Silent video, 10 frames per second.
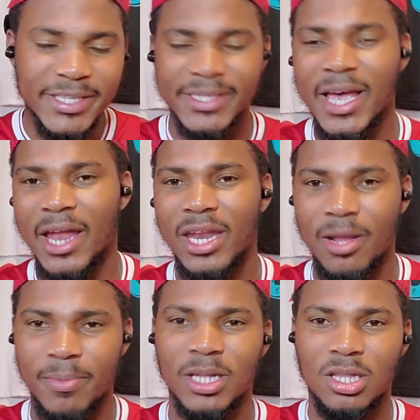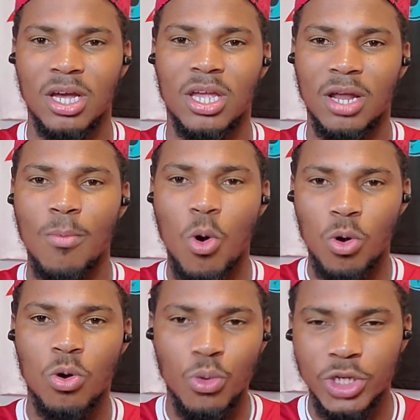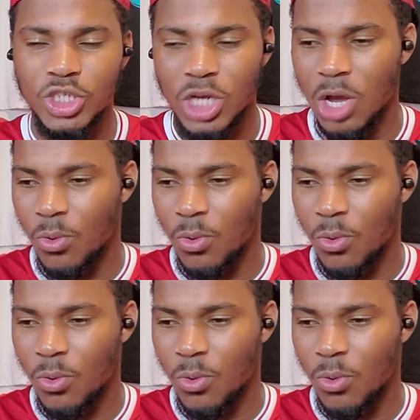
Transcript: signing. I'm not talking about Guric.